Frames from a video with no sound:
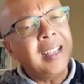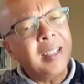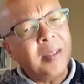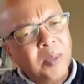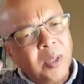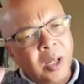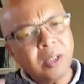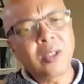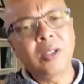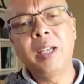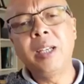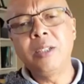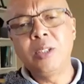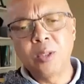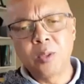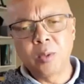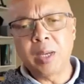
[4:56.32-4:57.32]
I am not
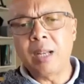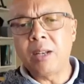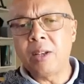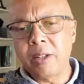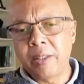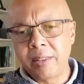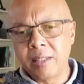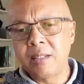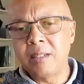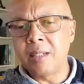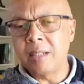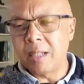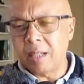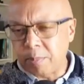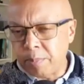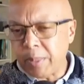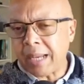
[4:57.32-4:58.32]
going to dwell on this
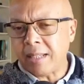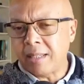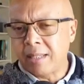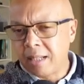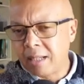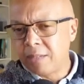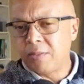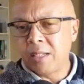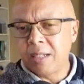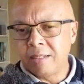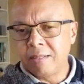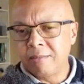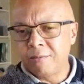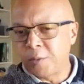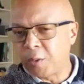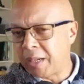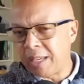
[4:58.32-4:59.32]
and unpack the
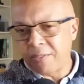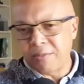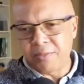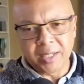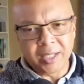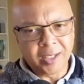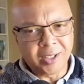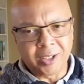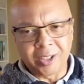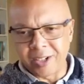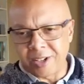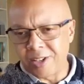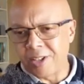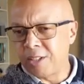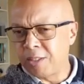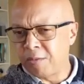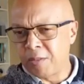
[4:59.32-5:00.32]
living forever on
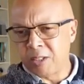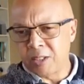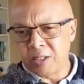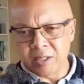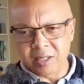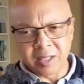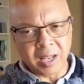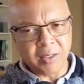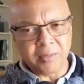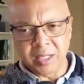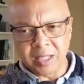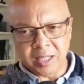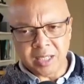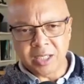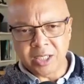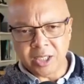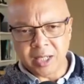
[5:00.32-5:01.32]
earth versus heaven
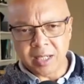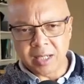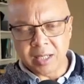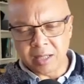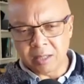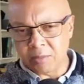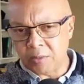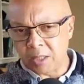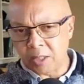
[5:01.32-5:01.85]
teaching in this